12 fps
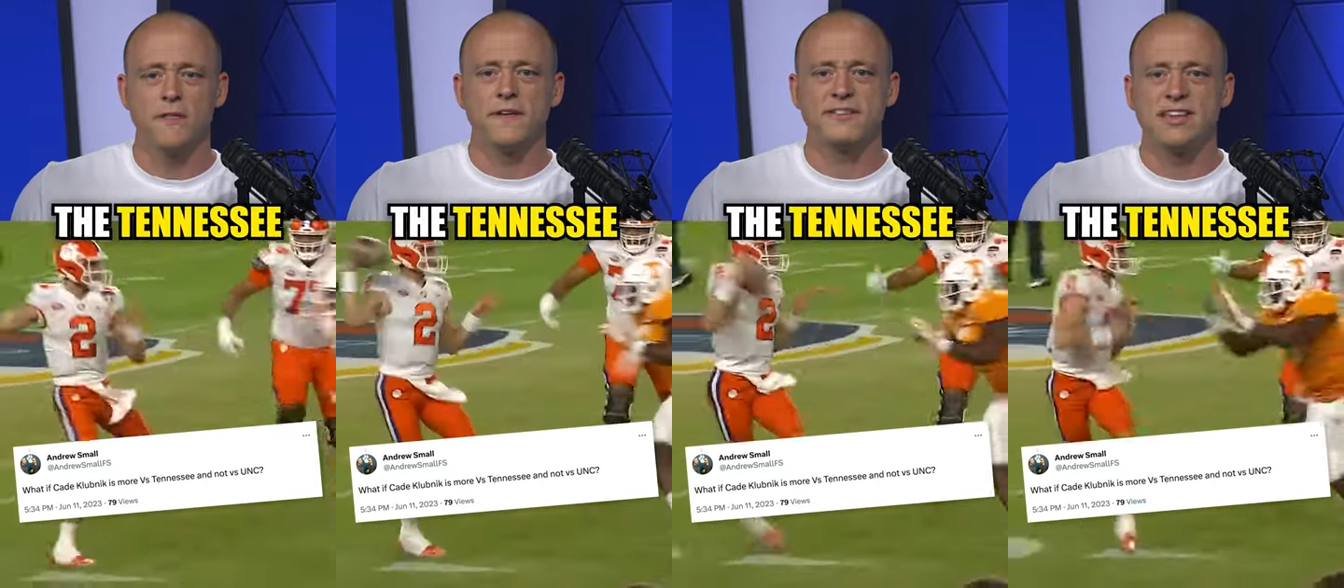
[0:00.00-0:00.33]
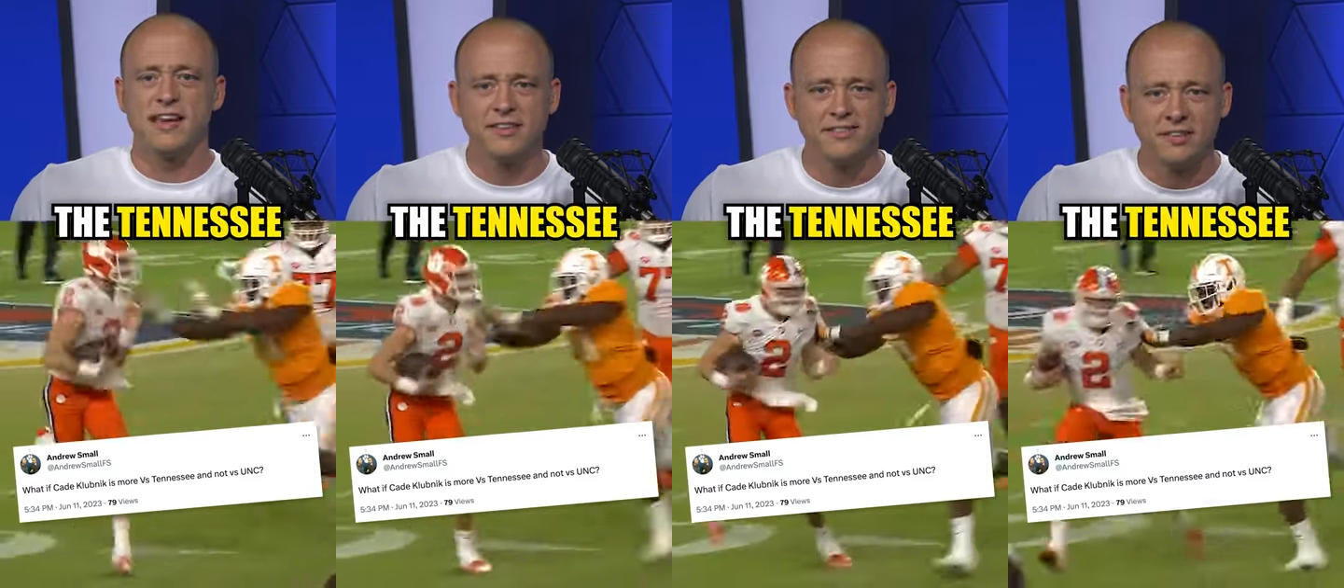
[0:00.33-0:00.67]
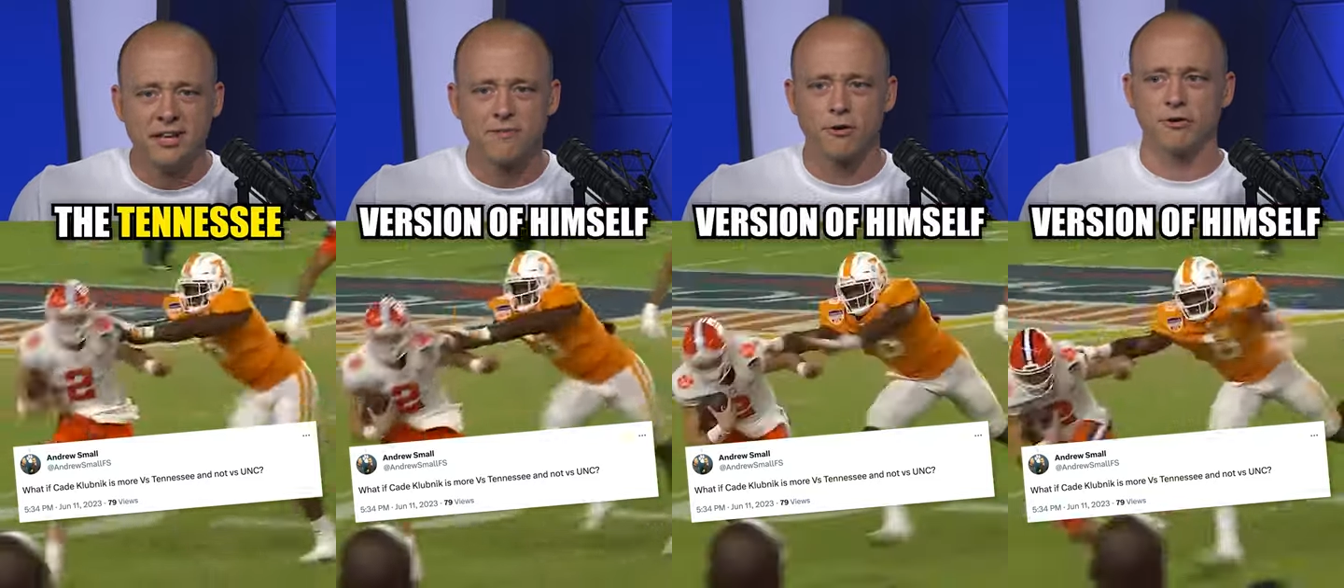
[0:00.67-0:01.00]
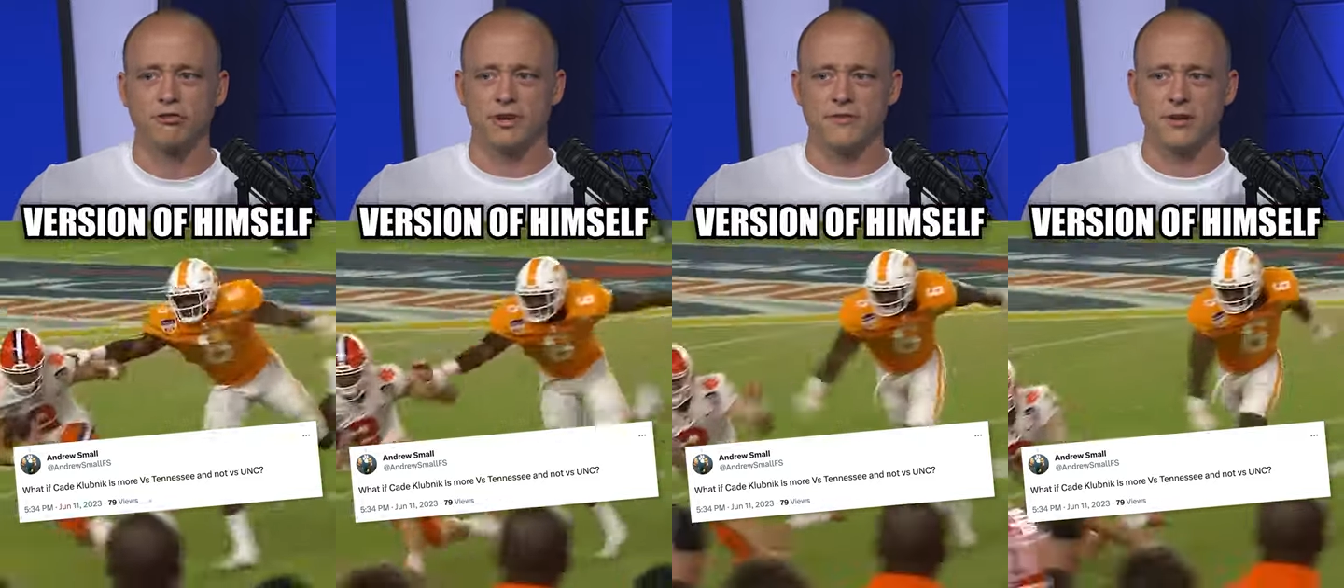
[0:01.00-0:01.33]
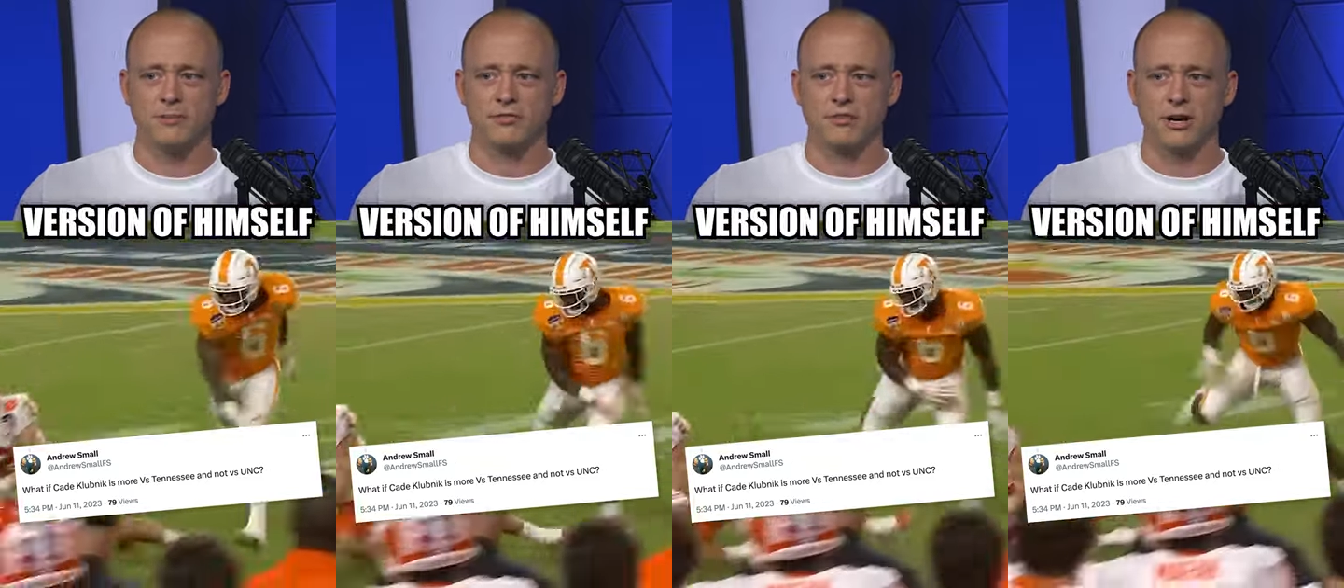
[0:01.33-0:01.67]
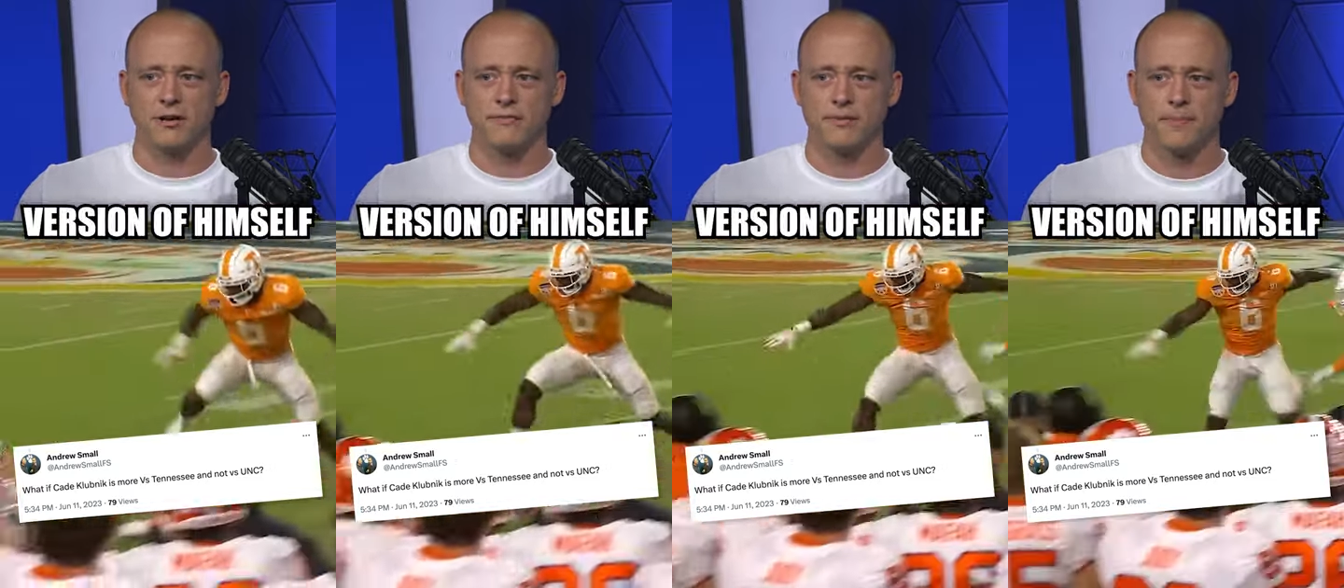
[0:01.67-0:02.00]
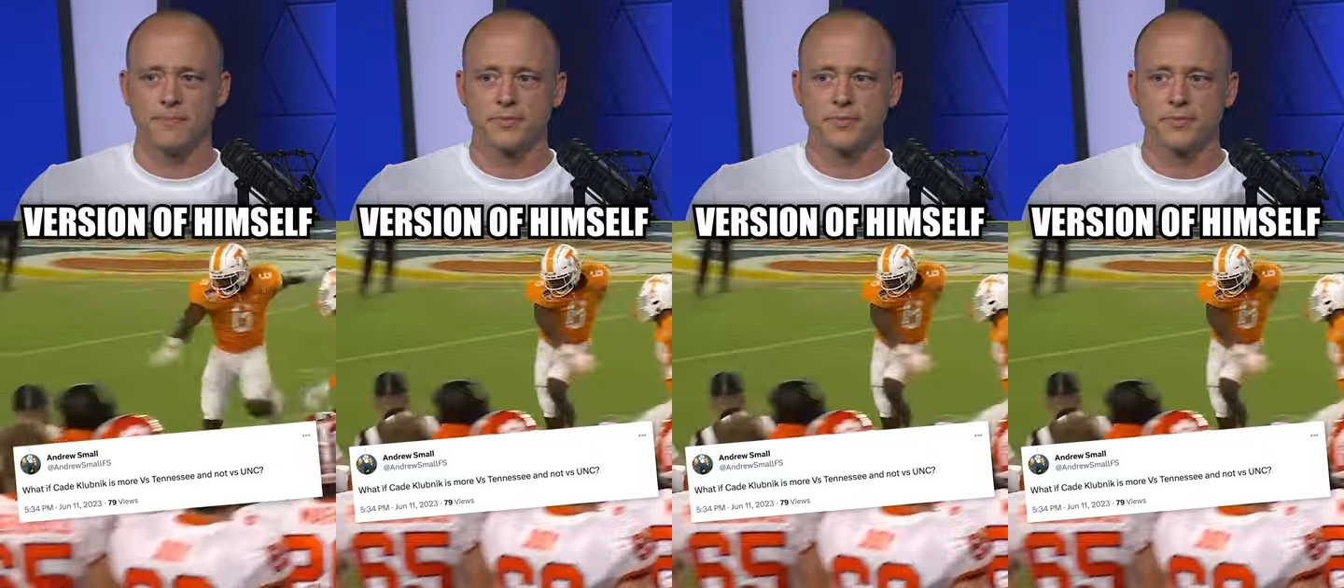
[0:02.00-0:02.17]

the Tennessee version of himself